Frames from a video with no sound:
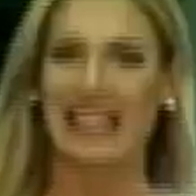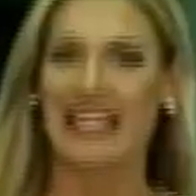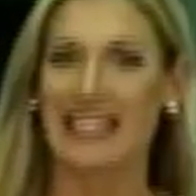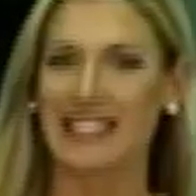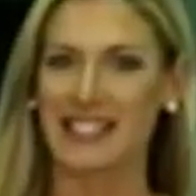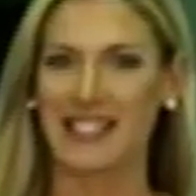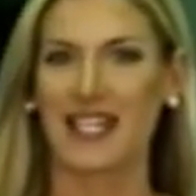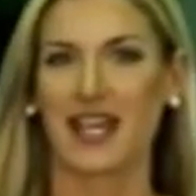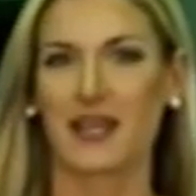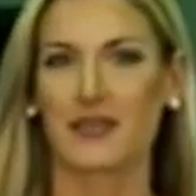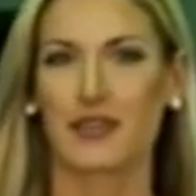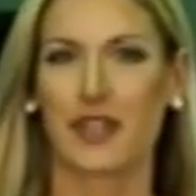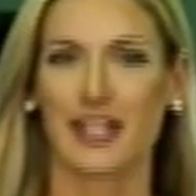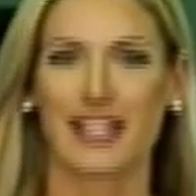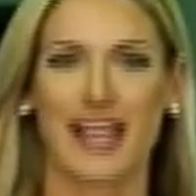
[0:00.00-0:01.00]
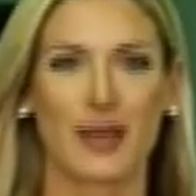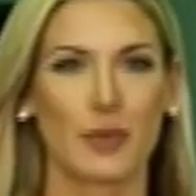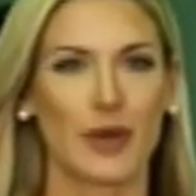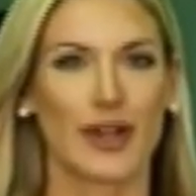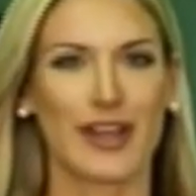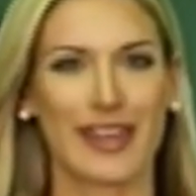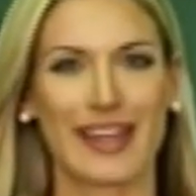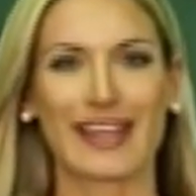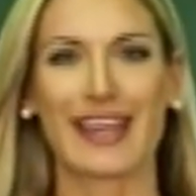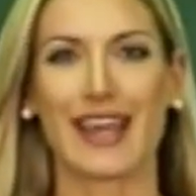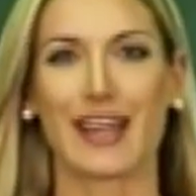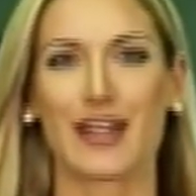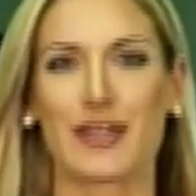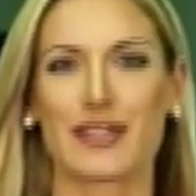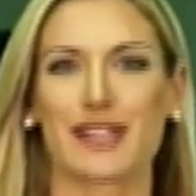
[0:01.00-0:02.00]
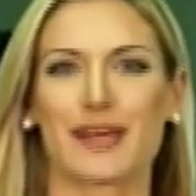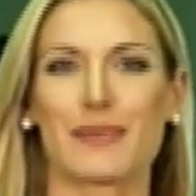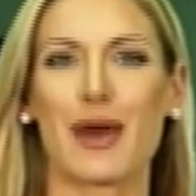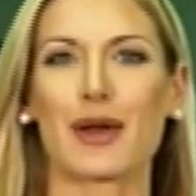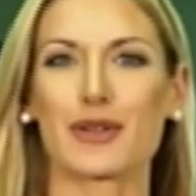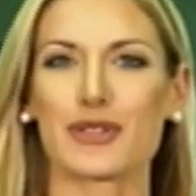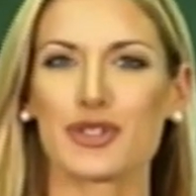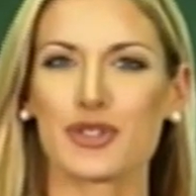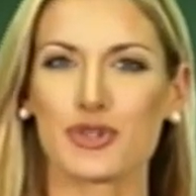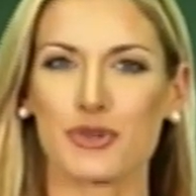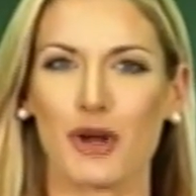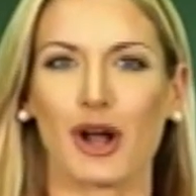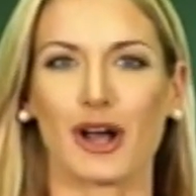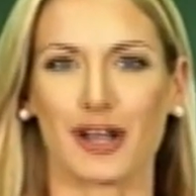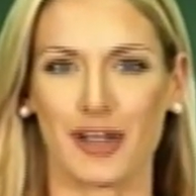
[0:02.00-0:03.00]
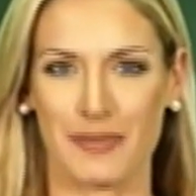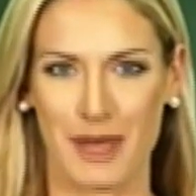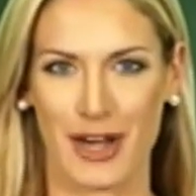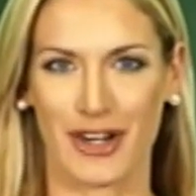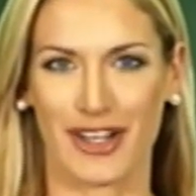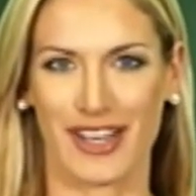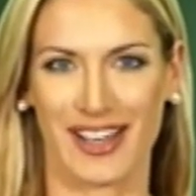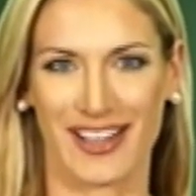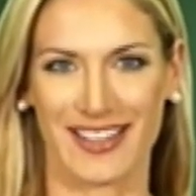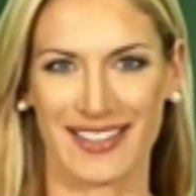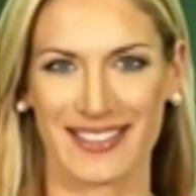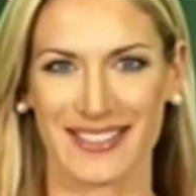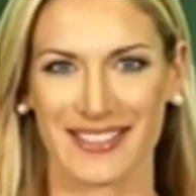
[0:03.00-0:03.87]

It's time for a network that cares about a strong America.